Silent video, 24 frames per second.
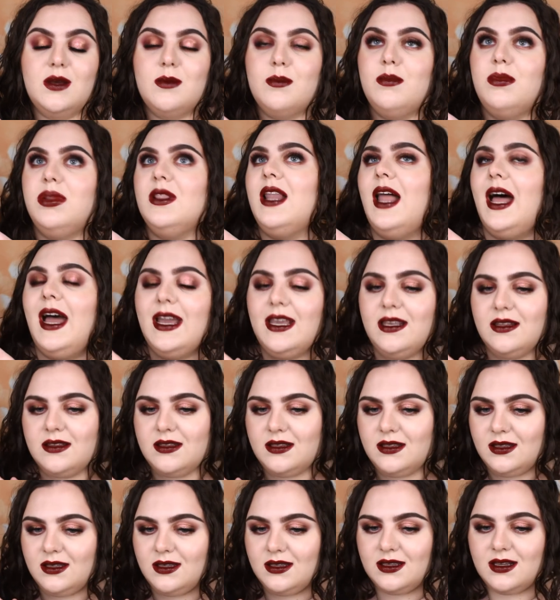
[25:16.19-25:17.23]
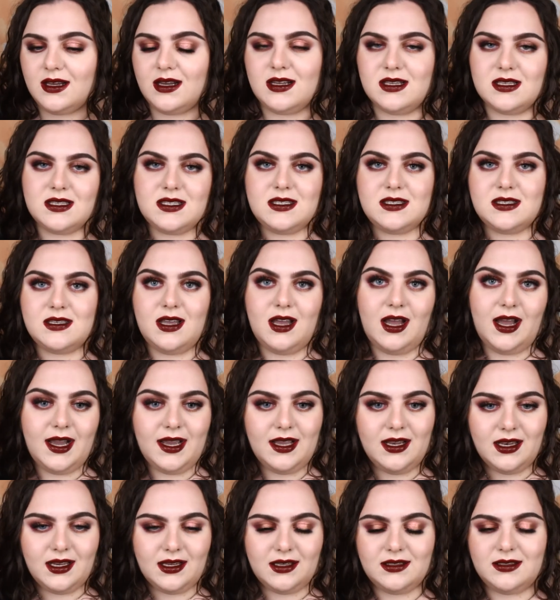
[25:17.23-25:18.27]
blinding as
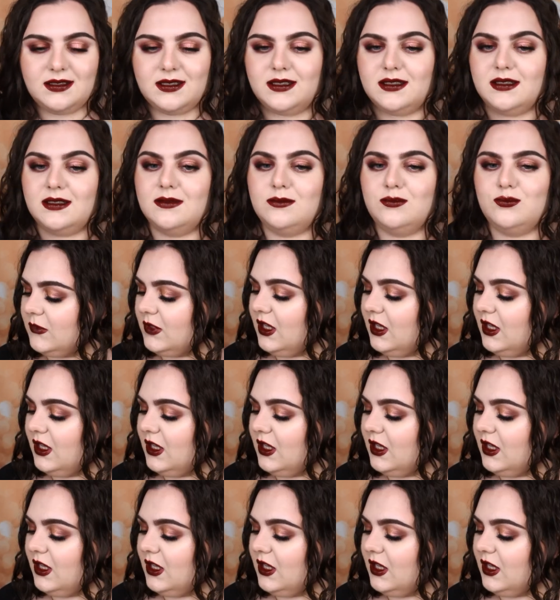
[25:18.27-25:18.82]
highlighter.